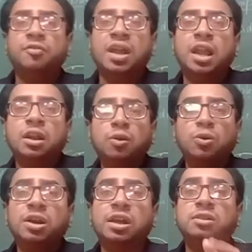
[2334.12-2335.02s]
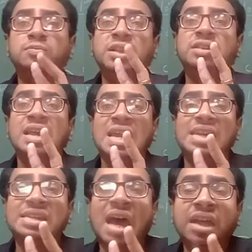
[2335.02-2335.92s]
regular nonagon means
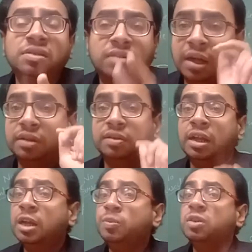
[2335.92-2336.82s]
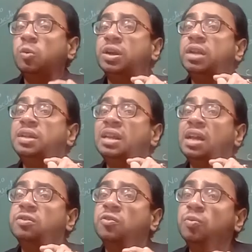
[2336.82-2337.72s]
9 sides. It means what are the
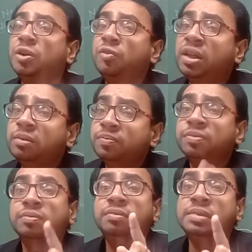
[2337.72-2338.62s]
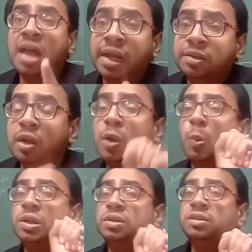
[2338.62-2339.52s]
lines of symmetry? 9.
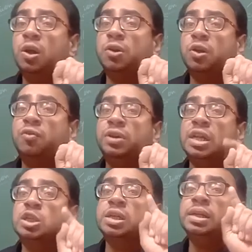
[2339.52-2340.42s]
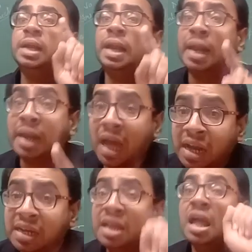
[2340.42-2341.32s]
What is the order of rotation?
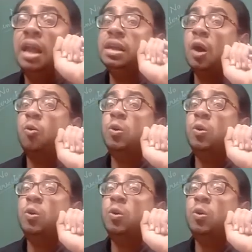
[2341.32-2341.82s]
9. Now,